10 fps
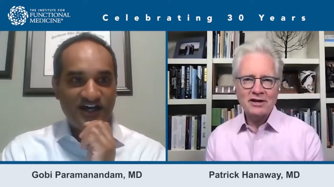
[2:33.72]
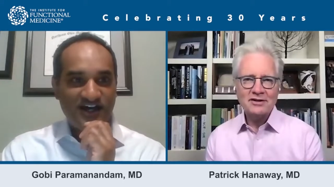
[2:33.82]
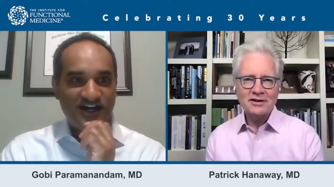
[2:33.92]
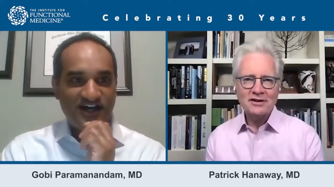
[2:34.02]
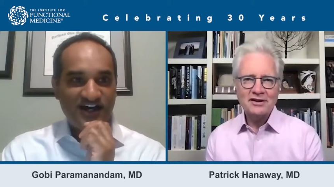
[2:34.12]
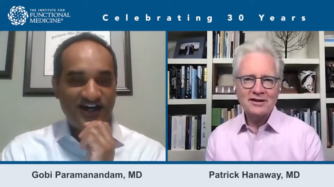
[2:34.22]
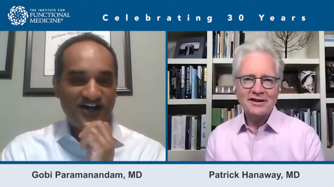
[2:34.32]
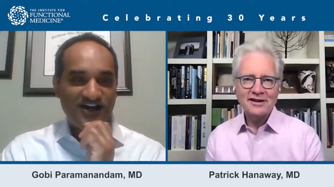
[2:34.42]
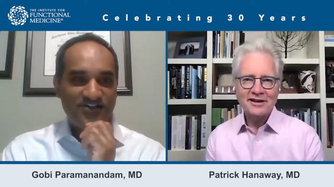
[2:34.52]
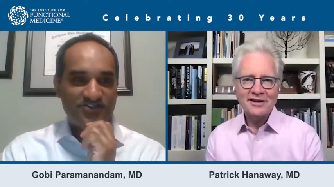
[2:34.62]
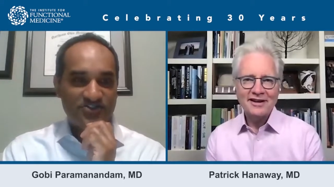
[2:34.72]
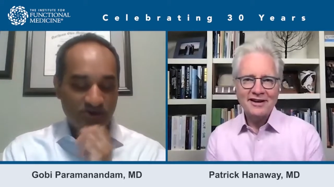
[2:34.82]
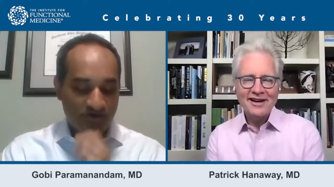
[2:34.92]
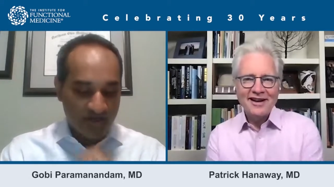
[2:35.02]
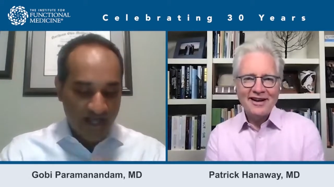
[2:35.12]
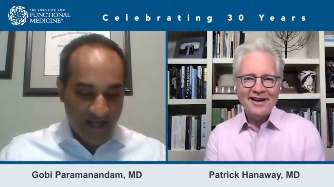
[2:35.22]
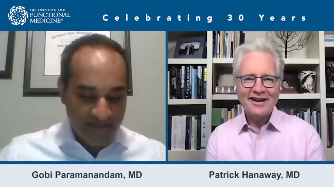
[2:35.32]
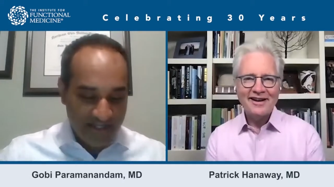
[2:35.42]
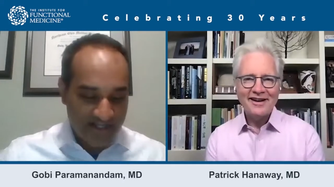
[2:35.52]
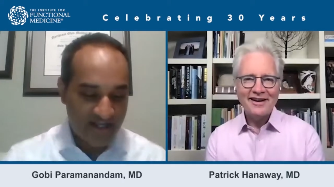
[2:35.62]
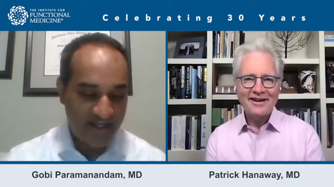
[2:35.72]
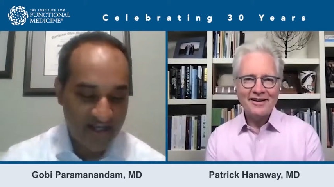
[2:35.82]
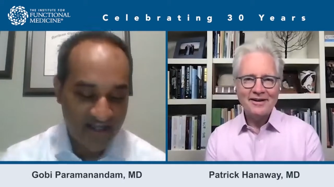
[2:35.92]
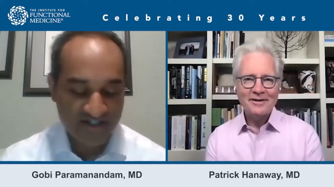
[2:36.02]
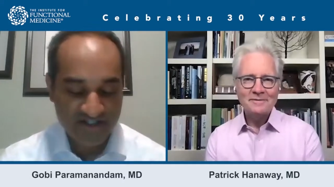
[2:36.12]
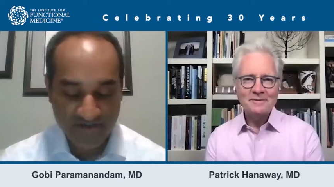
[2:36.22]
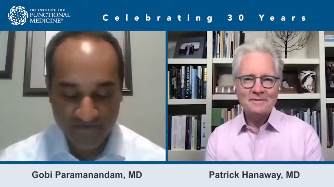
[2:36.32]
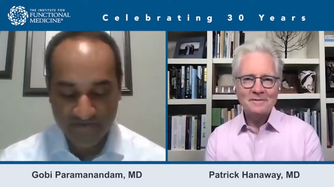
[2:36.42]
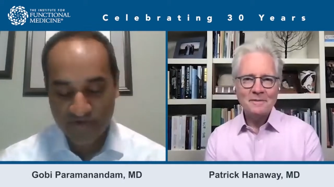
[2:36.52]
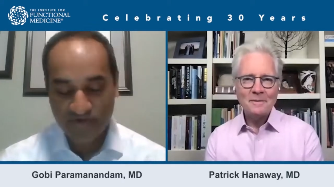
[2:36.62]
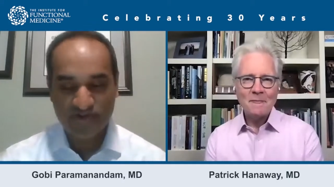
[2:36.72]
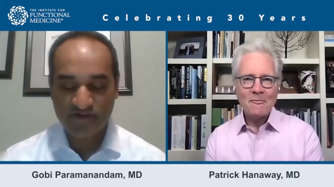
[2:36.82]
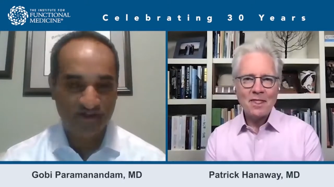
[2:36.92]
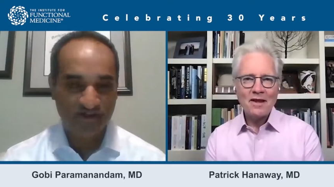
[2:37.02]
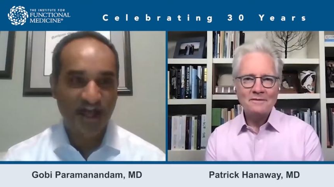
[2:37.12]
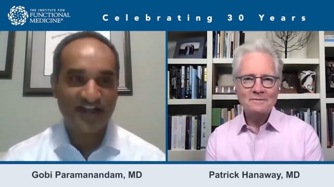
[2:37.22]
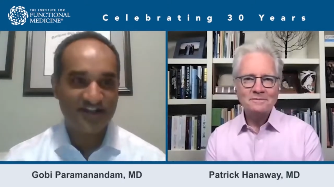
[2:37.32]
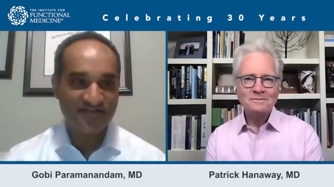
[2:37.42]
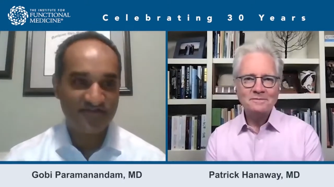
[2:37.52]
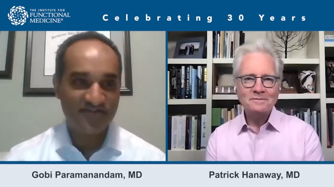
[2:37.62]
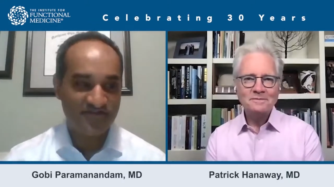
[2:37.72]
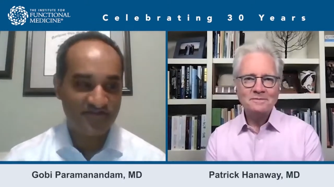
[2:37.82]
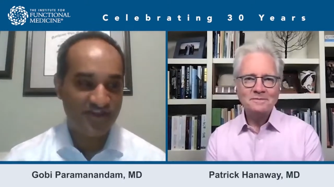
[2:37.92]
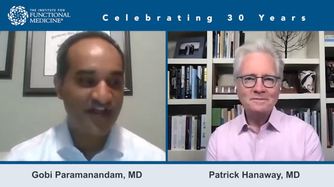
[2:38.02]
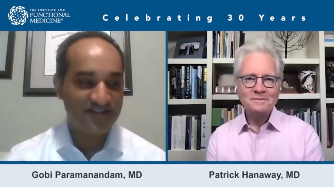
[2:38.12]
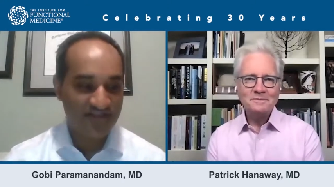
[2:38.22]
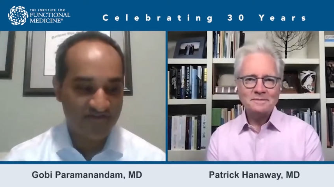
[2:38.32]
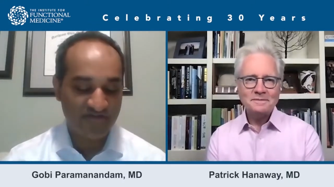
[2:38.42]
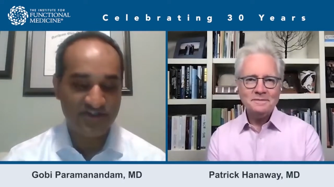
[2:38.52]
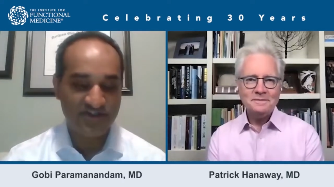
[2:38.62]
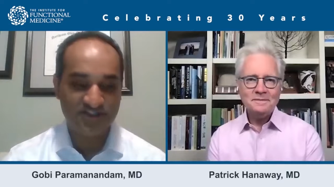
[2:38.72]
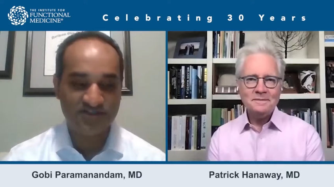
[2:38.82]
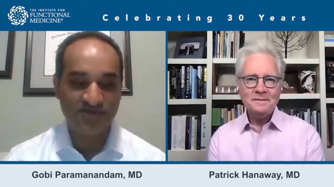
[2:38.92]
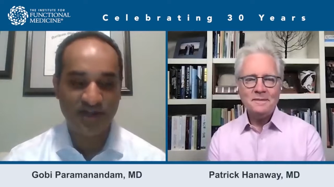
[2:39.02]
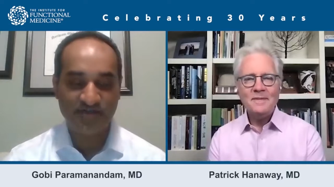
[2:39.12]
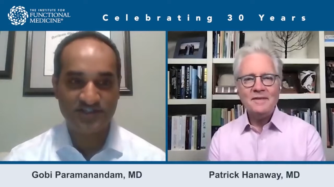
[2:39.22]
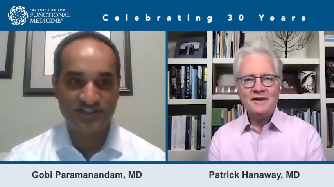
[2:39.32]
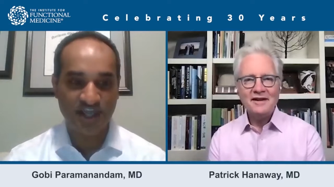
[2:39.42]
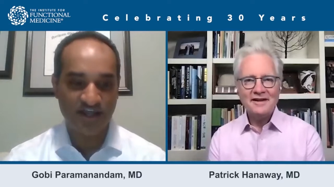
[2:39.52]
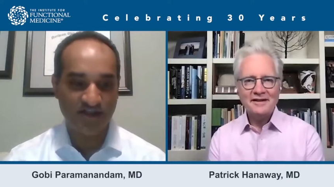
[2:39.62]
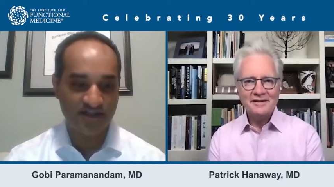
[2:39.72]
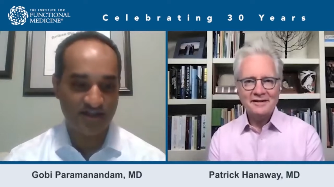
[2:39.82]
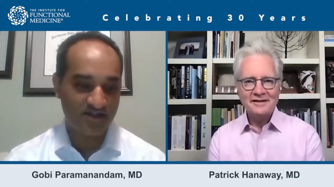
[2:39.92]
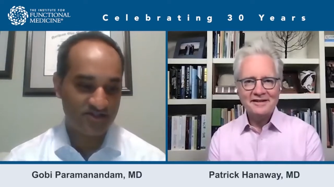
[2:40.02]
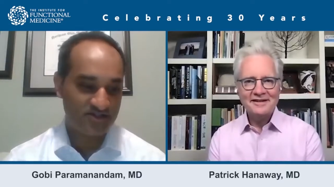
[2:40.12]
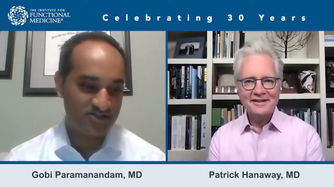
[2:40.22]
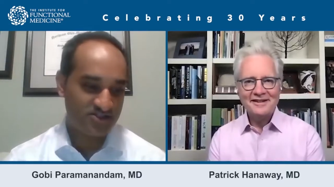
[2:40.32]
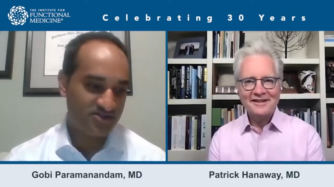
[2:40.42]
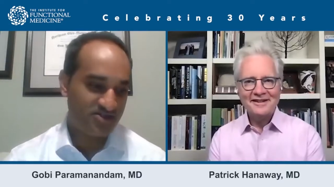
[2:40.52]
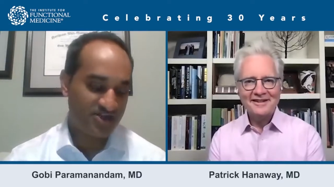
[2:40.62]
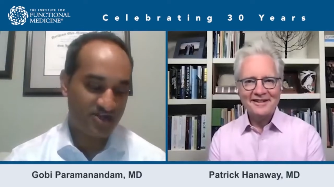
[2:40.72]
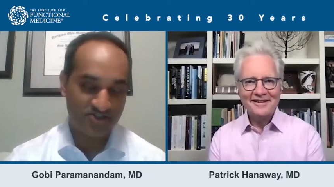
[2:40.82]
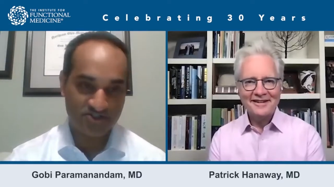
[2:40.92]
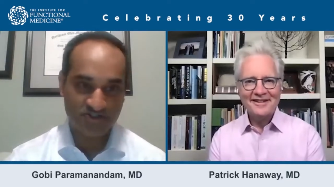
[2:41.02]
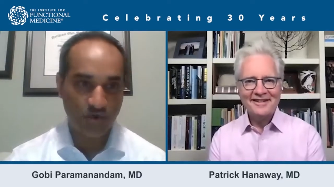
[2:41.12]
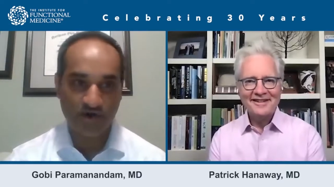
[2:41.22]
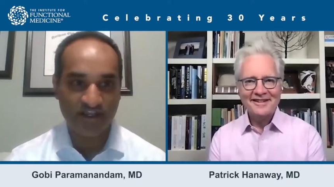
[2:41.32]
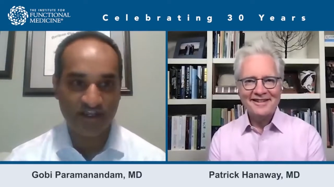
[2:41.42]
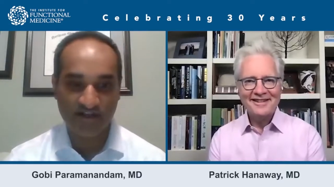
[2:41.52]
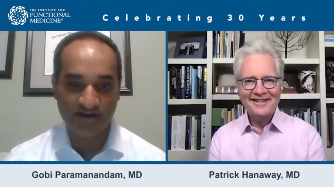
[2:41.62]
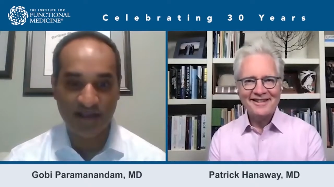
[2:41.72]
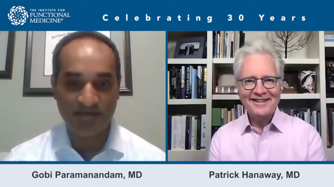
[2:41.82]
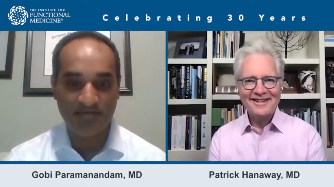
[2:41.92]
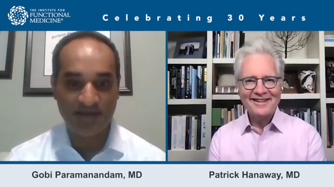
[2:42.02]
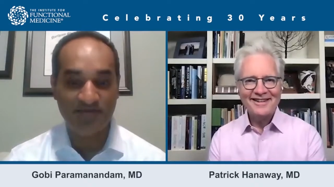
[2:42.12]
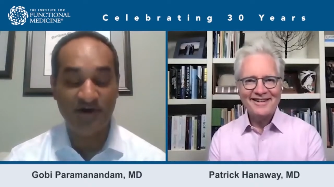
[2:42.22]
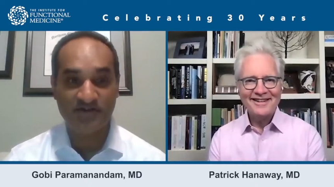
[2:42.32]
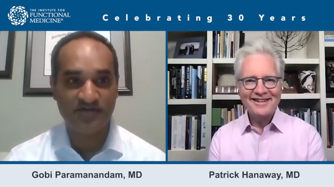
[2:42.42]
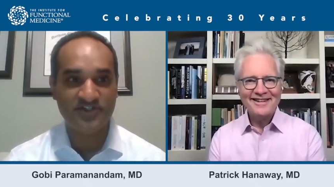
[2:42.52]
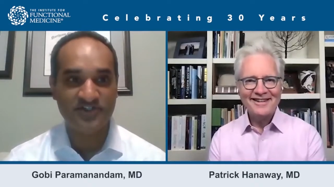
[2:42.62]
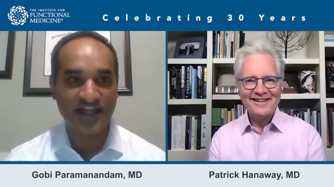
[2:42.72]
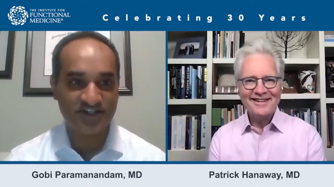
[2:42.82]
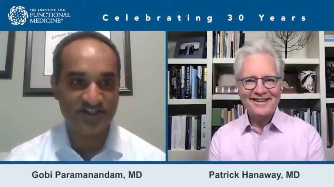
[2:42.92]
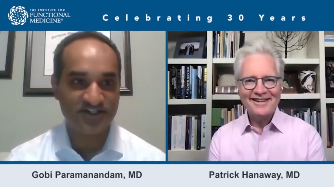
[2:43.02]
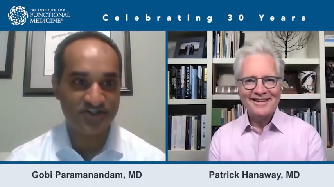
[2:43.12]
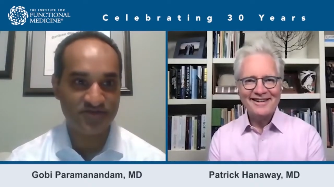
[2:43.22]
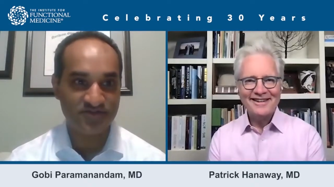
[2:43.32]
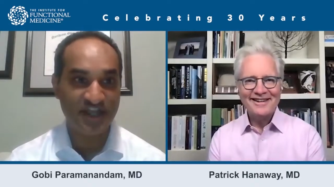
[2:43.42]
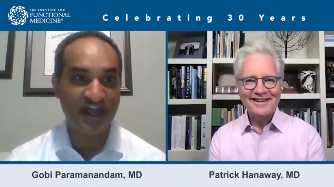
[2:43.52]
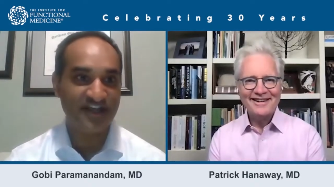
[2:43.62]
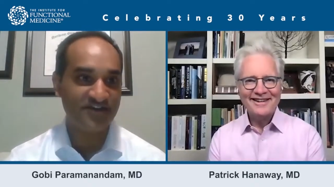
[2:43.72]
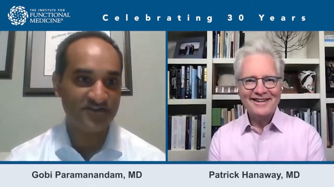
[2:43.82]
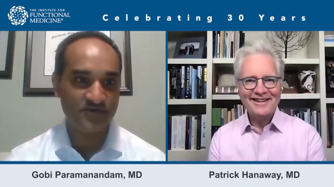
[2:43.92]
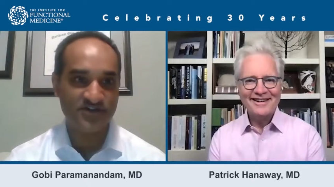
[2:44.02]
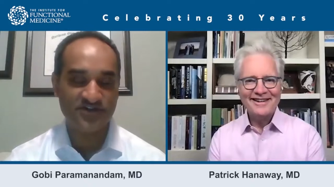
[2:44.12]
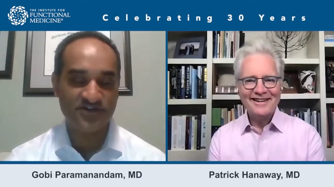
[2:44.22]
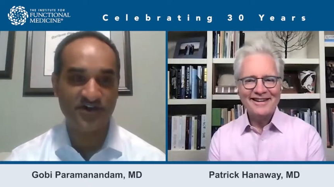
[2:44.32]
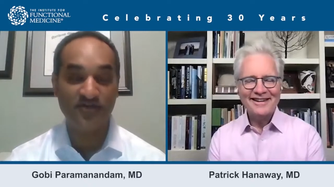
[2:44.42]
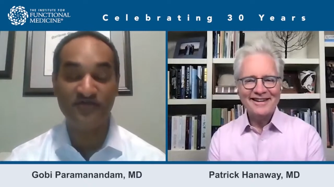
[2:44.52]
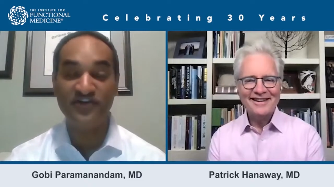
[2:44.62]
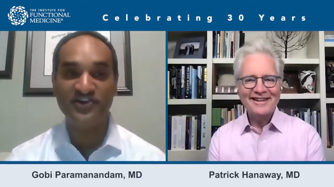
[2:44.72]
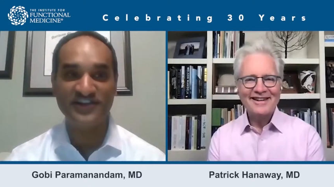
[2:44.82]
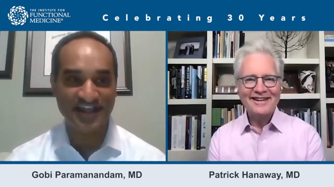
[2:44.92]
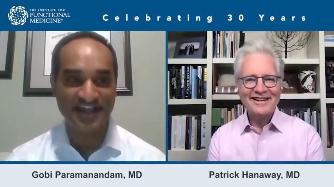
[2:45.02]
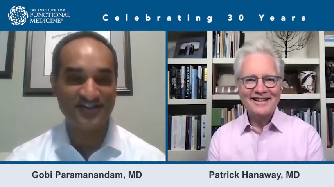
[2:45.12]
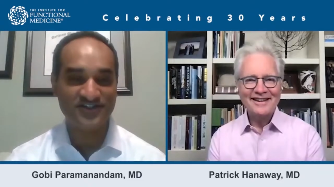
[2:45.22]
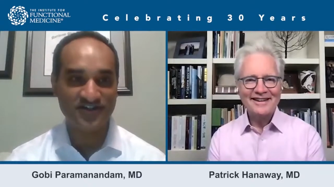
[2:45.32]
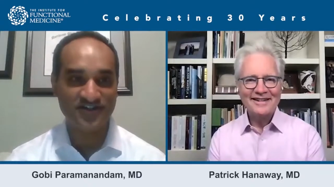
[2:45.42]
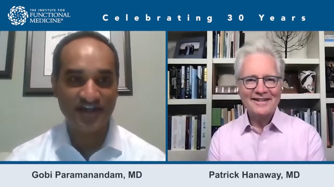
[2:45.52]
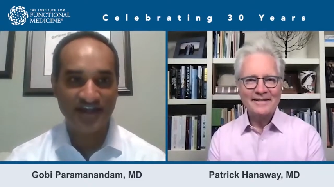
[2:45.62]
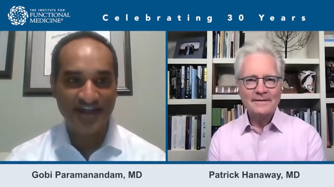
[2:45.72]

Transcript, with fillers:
Speaker 1: medicine?
Speaker 2: So, I mean, so there, there are a lot of different, a lot of different reasons, but I would say like, just like a story here. My, my mother was actually, she was diagnosed with uh, ovarian cancer